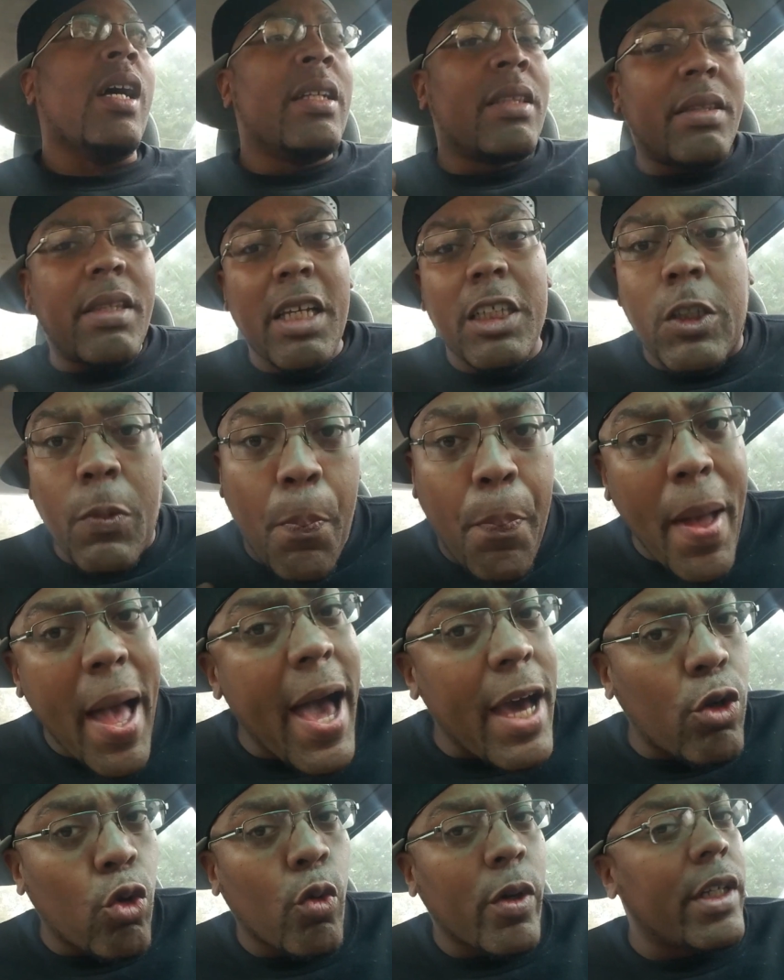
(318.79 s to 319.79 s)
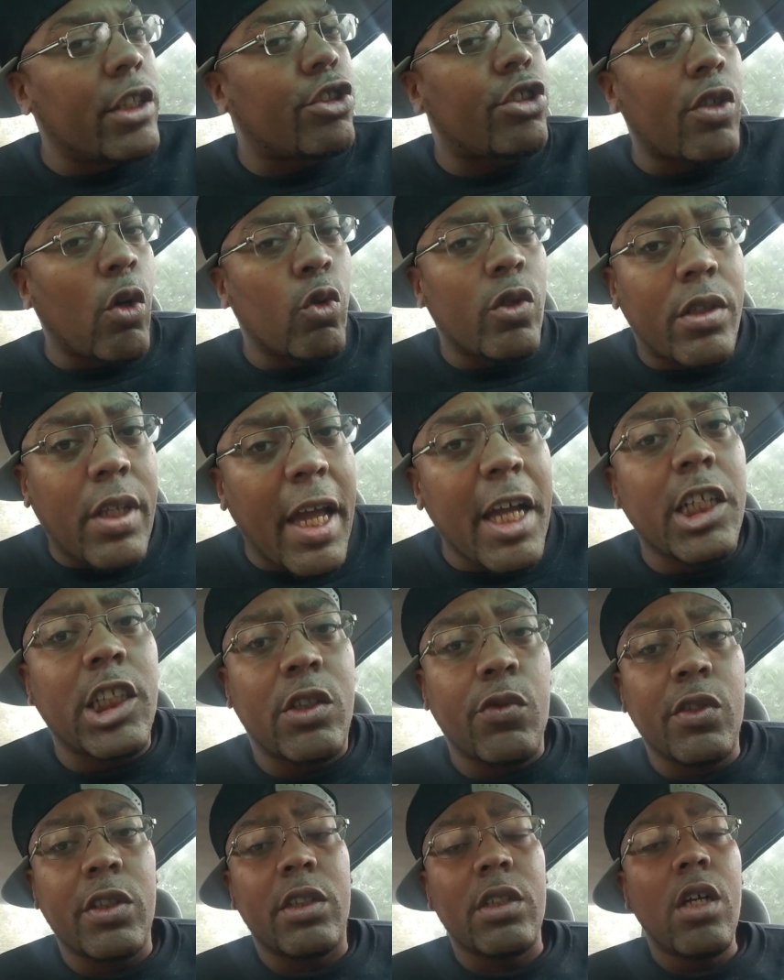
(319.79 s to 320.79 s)
this battle is so
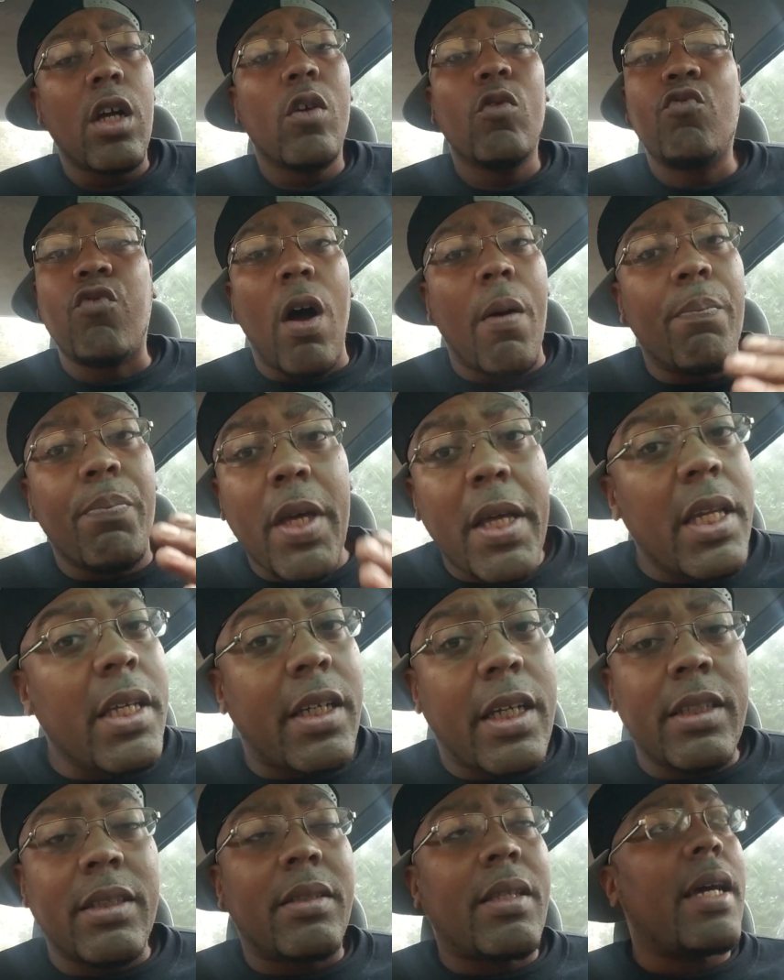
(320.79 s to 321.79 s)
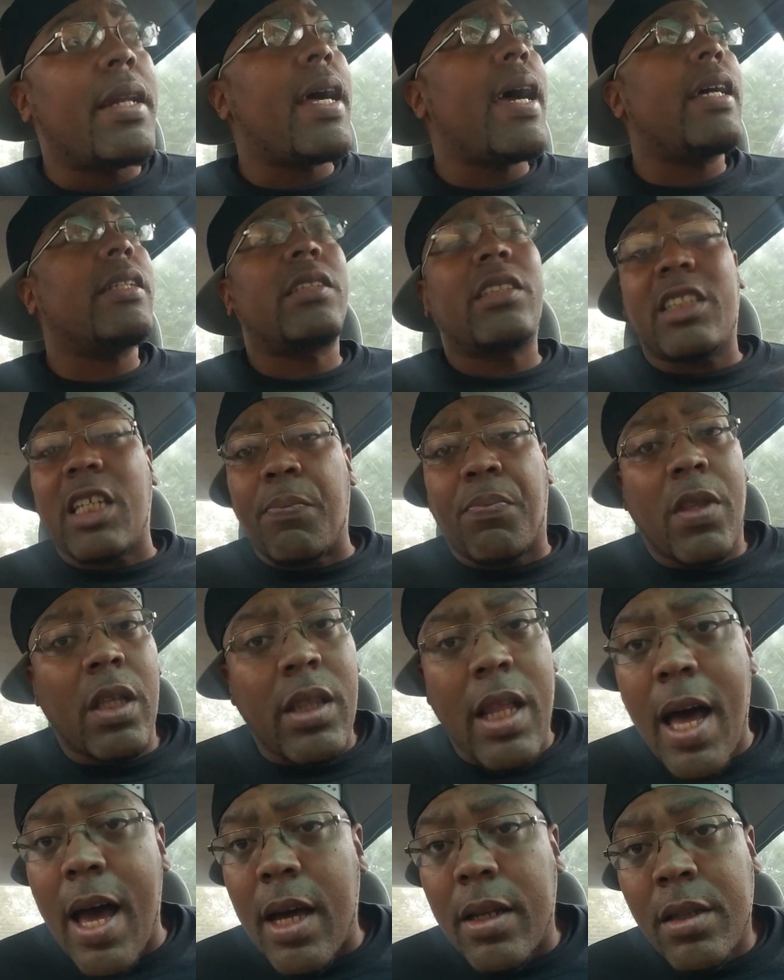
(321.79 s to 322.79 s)
dangerous. Rum Nitty can dead ass skip the
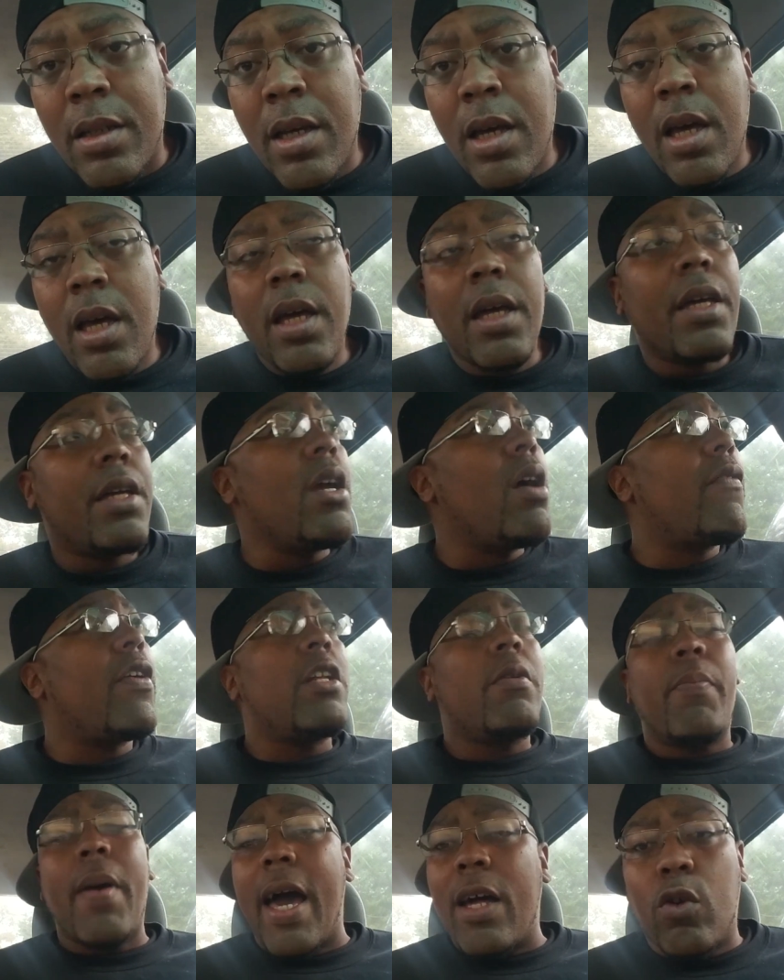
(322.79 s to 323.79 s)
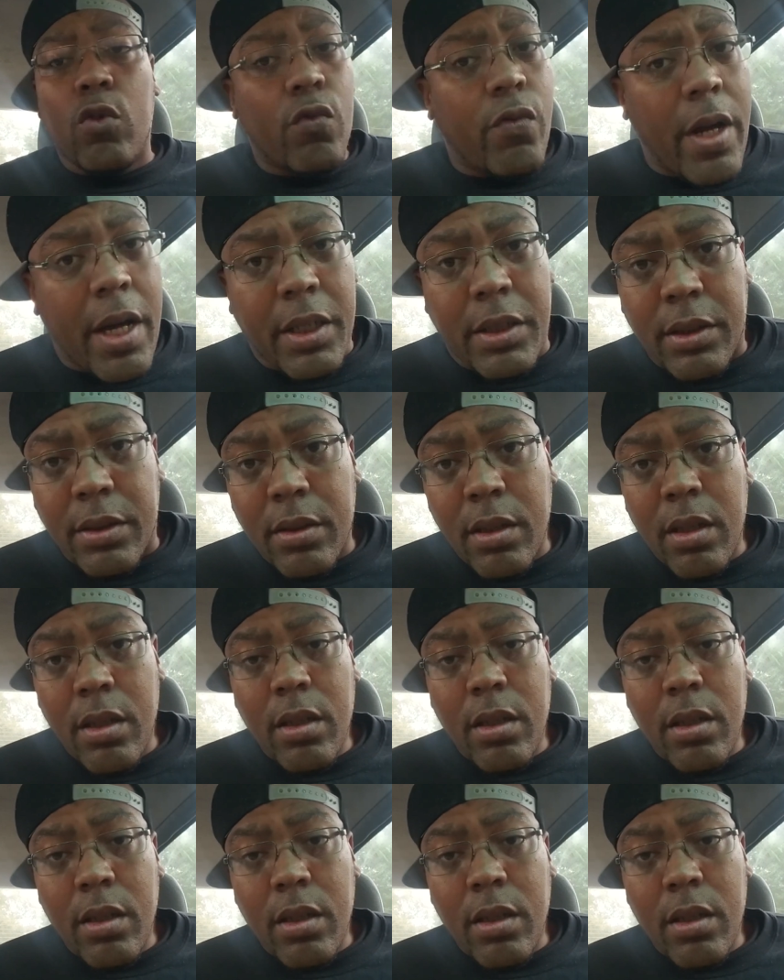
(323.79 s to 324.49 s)
line. He already battled Rex.